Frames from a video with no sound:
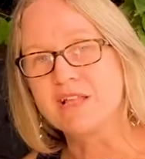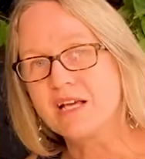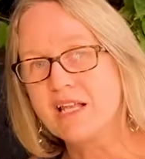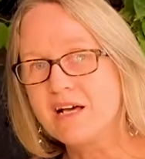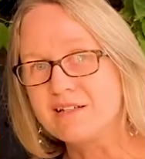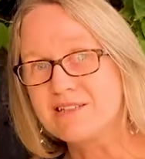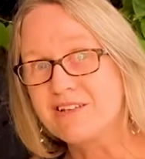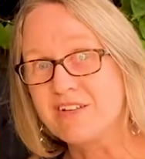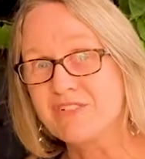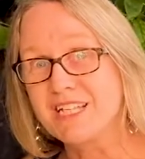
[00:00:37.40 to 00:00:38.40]
that class, I
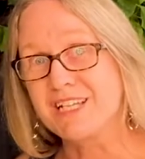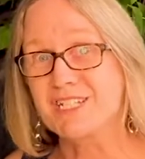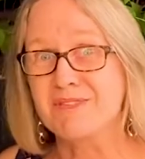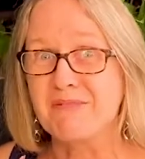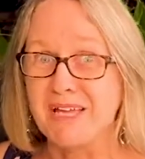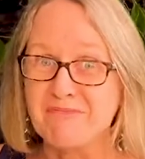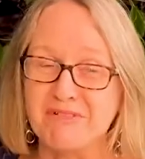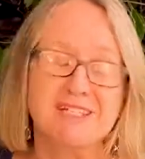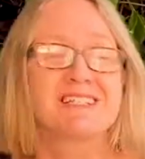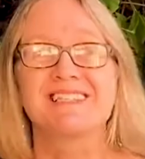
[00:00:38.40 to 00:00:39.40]
never touched the
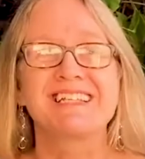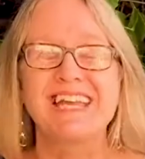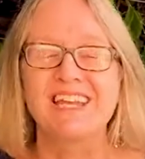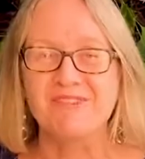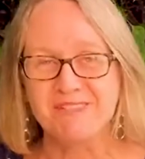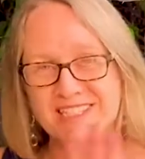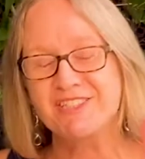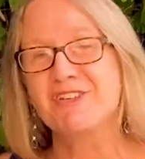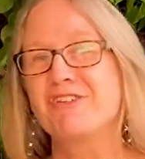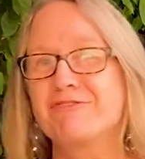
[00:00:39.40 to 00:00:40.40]
paintbrushes again. It was
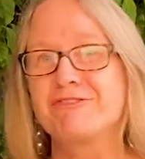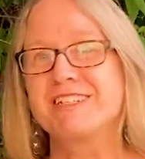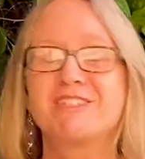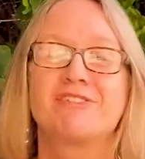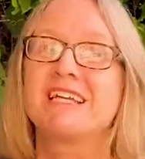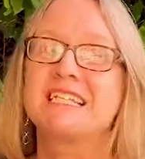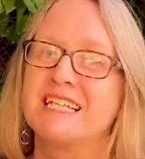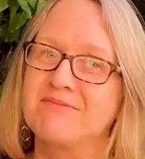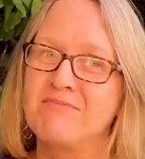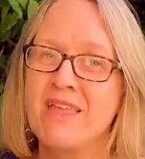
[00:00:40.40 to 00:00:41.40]
so
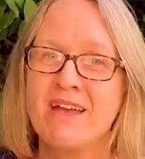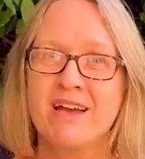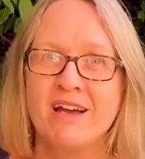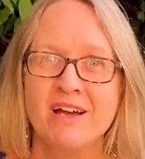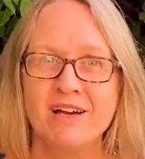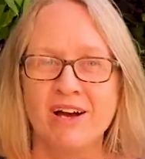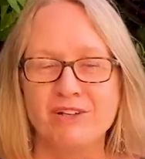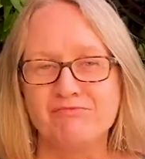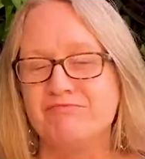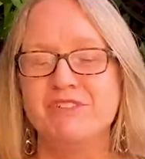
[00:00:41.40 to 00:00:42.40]
frustrating.
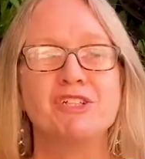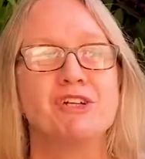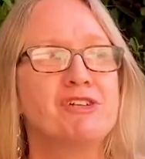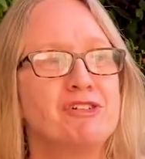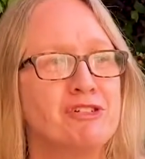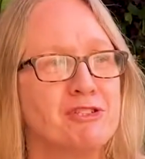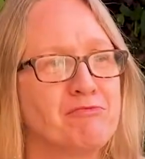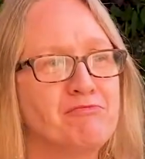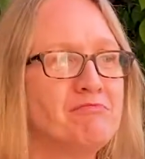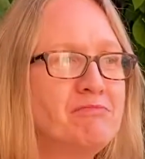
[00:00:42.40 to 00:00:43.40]
I'd, use
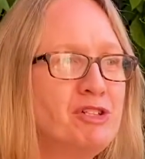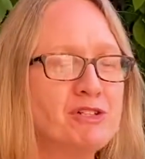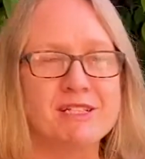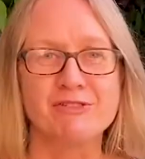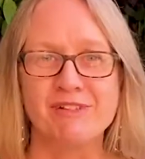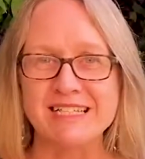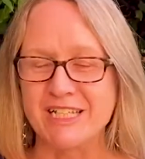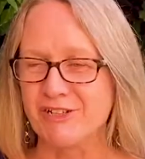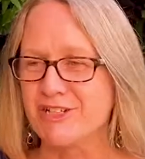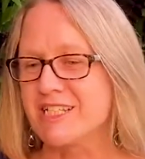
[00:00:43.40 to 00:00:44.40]
New Year's
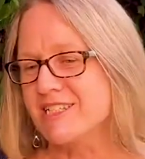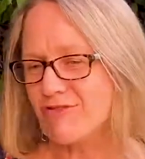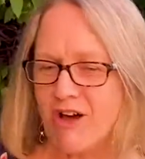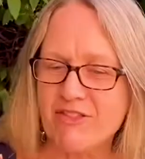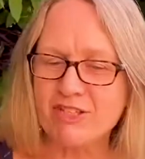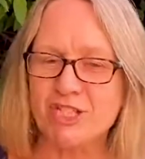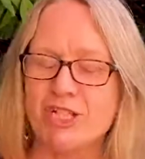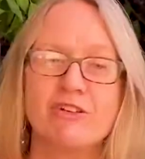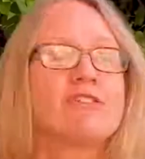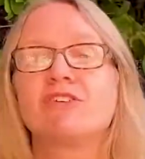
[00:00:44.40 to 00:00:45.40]
resolutions, right, this
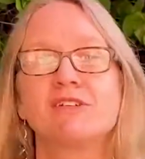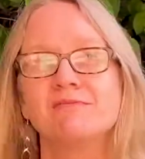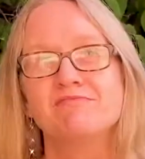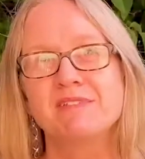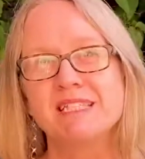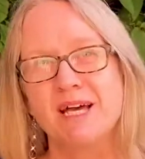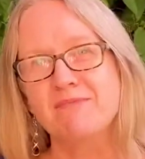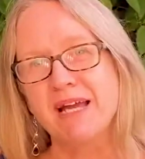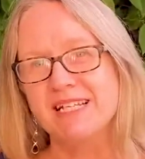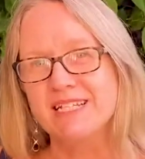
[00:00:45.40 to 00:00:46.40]
year I've got to start
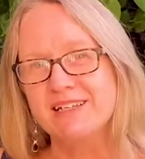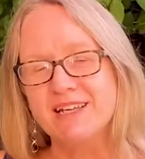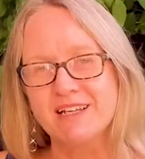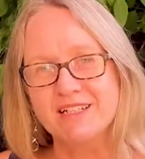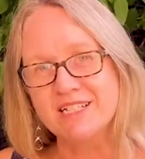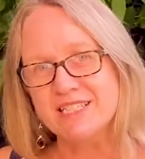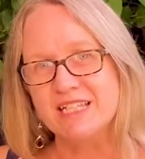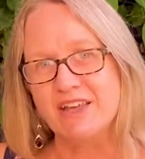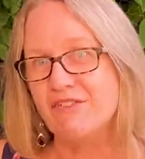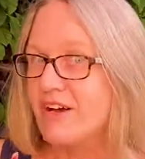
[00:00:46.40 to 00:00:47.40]
painting again. It just
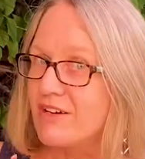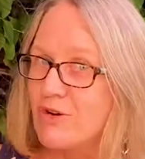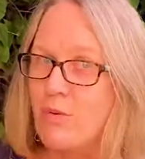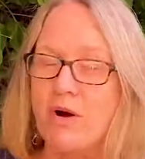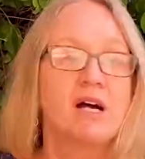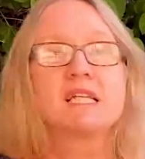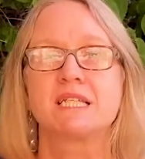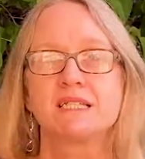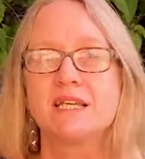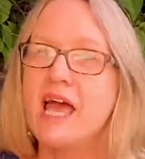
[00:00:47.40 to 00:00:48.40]
never
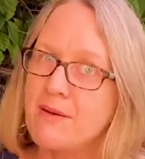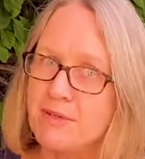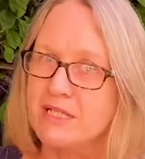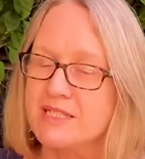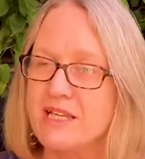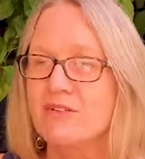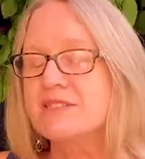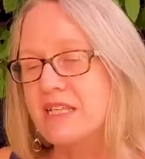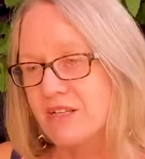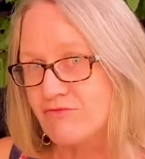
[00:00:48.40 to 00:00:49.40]
quite happened, and I
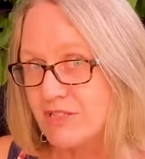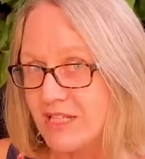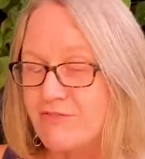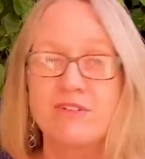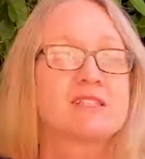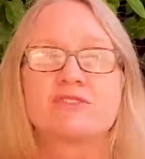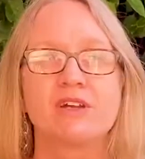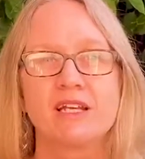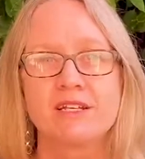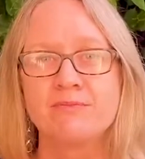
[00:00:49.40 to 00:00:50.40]
was getting really
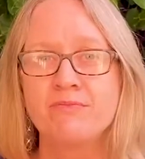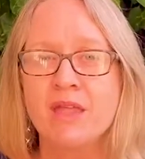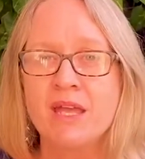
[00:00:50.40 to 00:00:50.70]
frustrated